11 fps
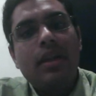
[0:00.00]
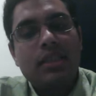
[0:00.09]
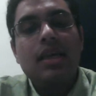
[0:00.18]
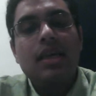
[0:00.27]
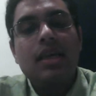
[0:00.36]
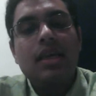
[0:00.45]

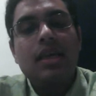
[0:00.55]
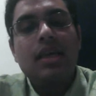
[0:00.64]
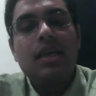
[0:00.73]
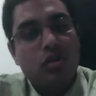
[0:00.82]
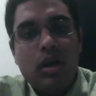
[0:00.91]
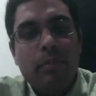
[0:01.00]
must not
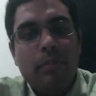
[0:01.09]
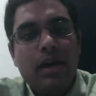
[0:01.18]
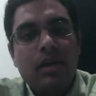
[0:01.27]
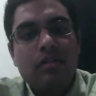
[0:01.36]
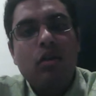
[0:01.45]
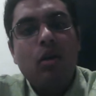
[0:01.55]
look to
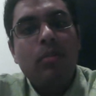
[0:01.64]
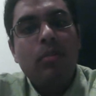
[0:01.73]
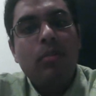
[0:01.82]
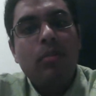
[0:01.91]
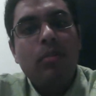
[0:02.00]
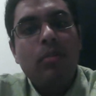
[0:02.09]
comparative law,
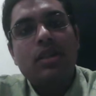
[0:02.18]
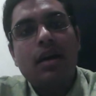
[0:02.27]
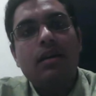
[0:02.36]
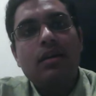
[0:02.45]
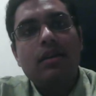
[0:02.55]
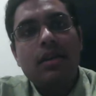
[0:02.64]
but those are